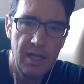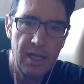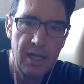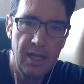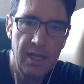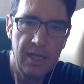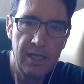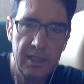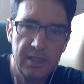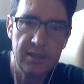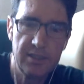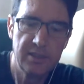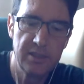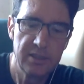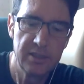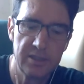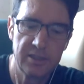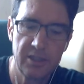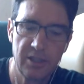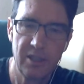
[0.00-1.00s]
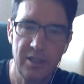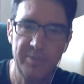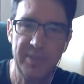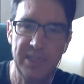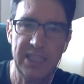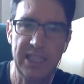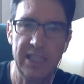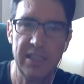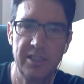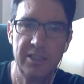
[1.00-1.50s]
And so let
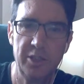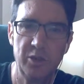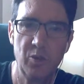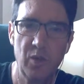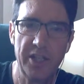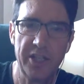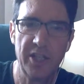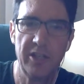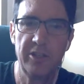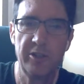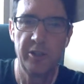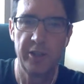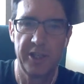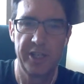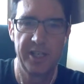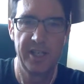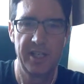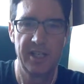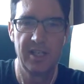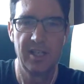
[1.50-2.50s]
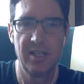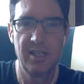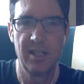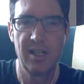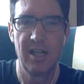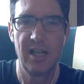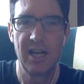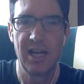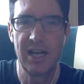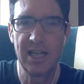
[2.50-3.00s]
me tell you one other thing.
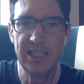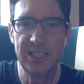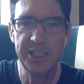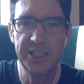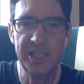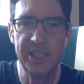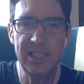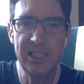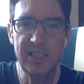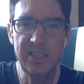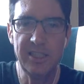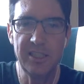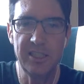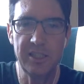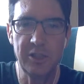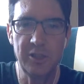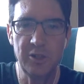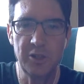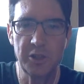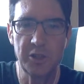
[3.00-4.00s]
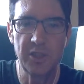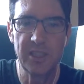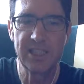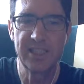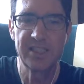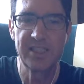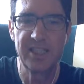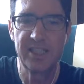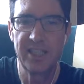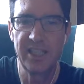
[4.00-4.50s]
I chained the two
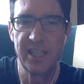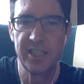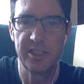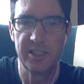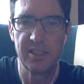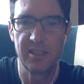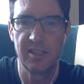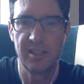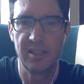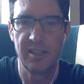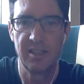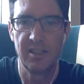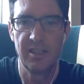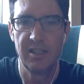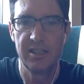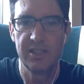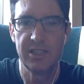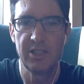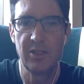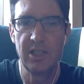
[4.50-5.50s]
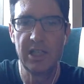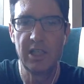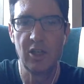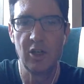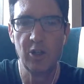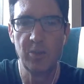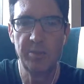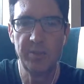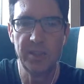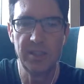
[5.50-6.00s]
tricks together. So I
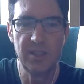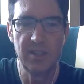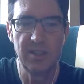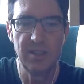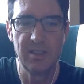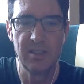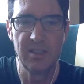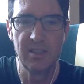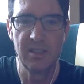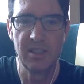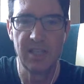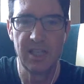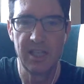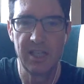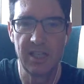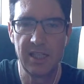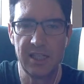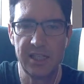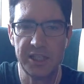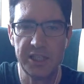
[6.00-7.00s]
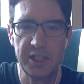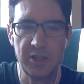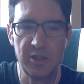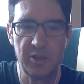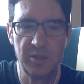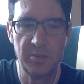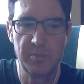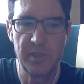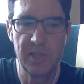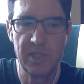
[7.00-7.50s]
open and I
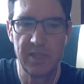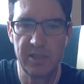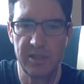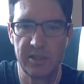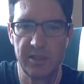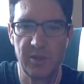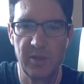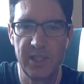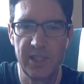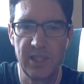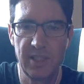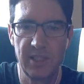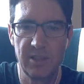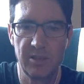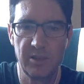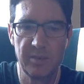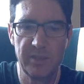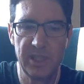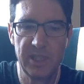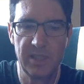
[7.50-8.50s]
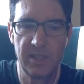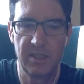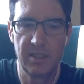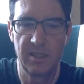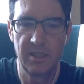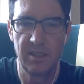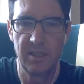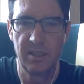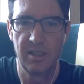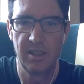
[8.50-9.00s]
show my $20
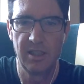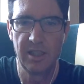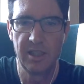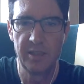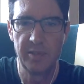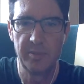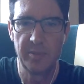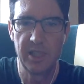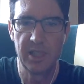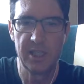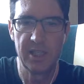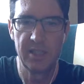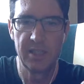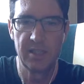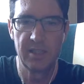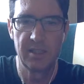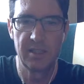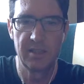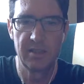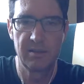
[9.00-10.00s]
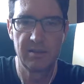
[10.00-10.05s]
bill and my